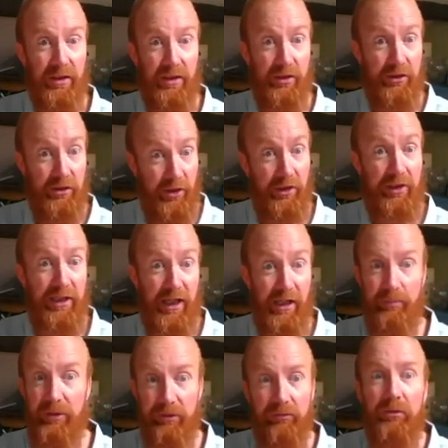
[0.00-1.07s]
turning
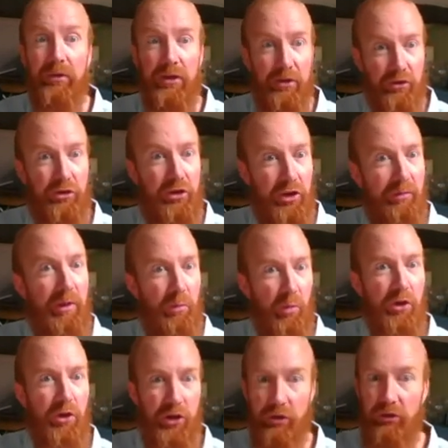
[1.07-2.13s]
up and doing
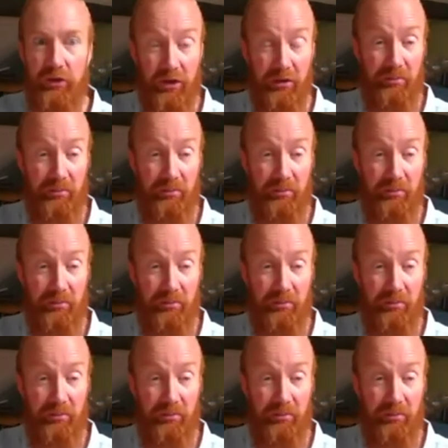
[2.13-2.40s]
what you do